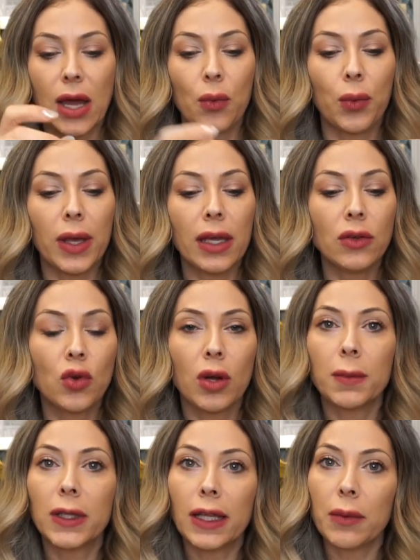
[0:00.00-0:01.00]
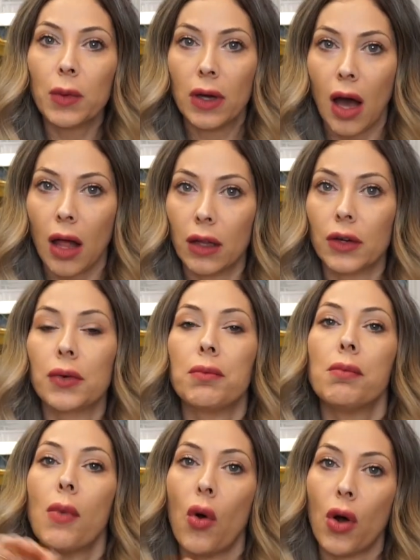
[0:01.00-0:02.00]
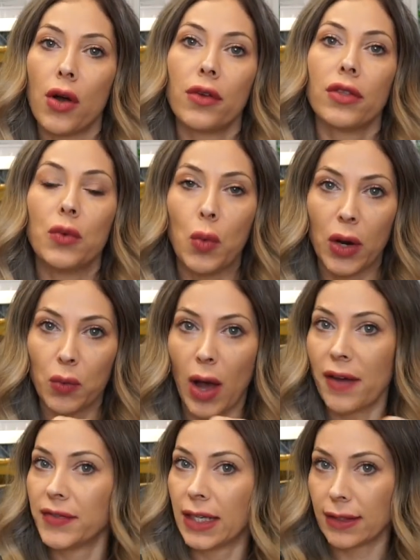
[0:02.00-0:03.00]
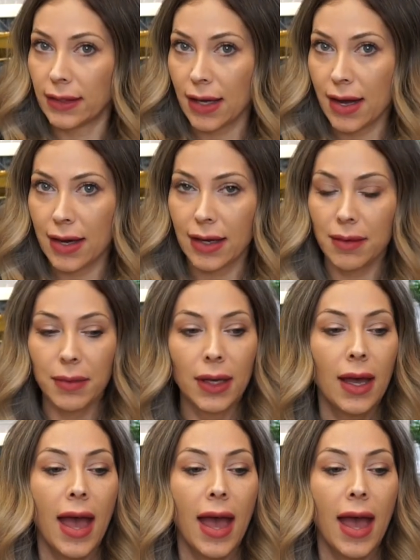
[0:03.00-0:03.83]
Now we normally will color more than one weft at a time.